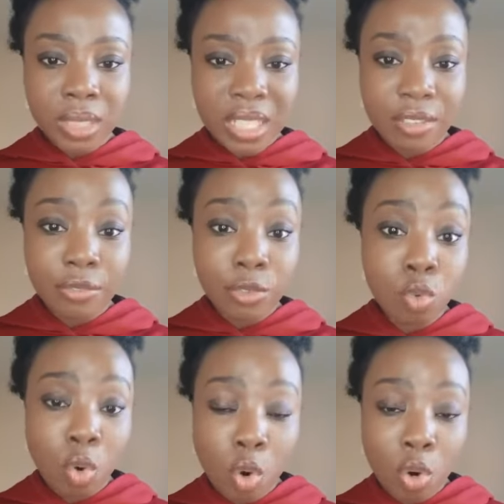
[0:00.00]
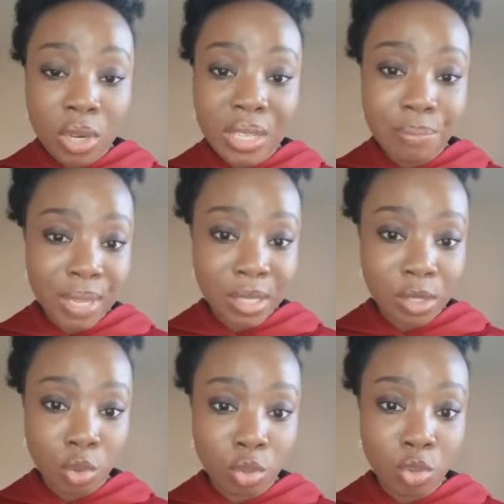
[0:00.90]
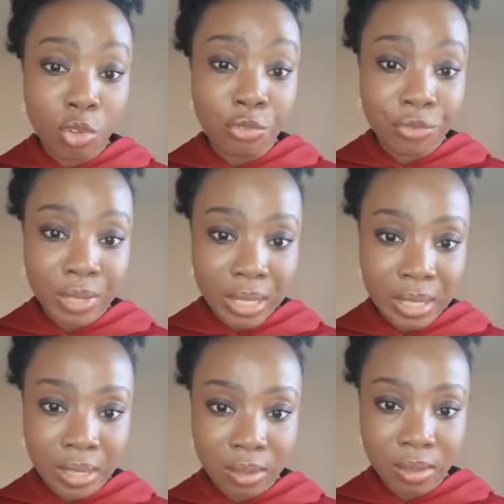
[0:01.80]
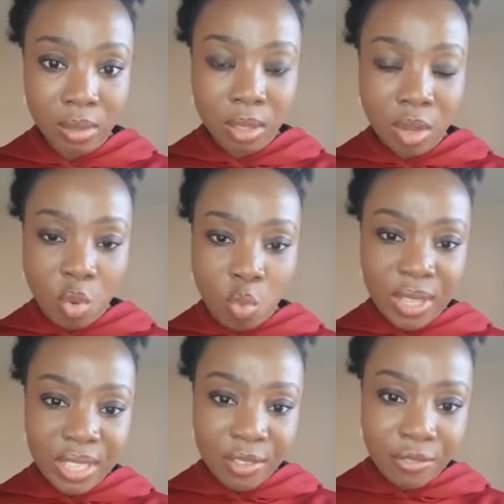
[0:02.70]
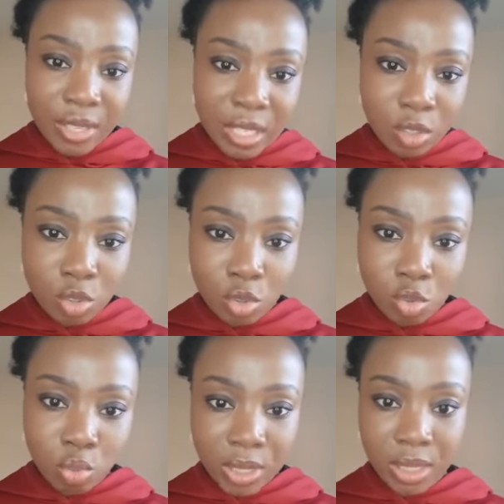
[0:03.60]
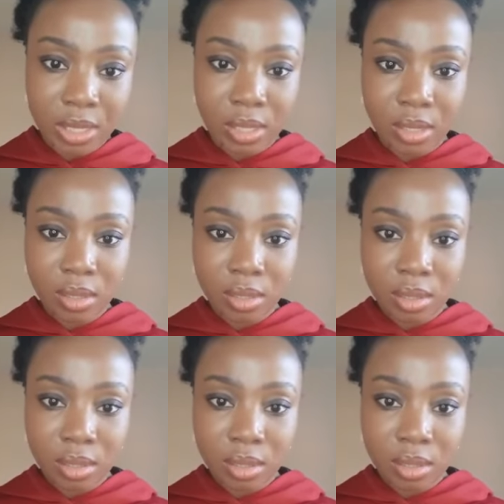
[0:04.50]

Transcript: If you only base on your feeling, when the feeling switches,